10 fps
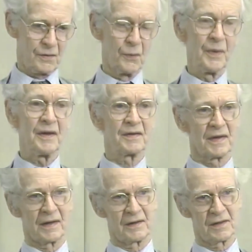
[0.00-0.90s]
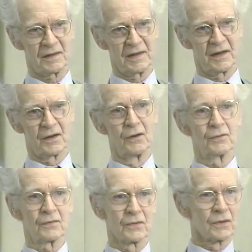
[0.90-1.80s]
doing things that they
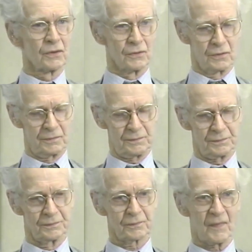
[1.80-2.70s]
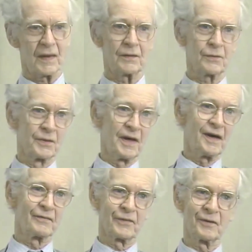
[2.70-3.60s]
don't do in
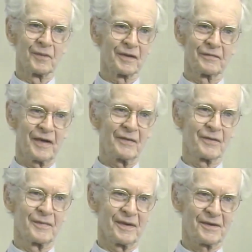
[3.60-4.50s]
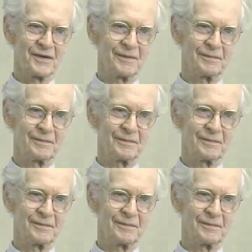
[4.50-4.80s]
nonverbal environments.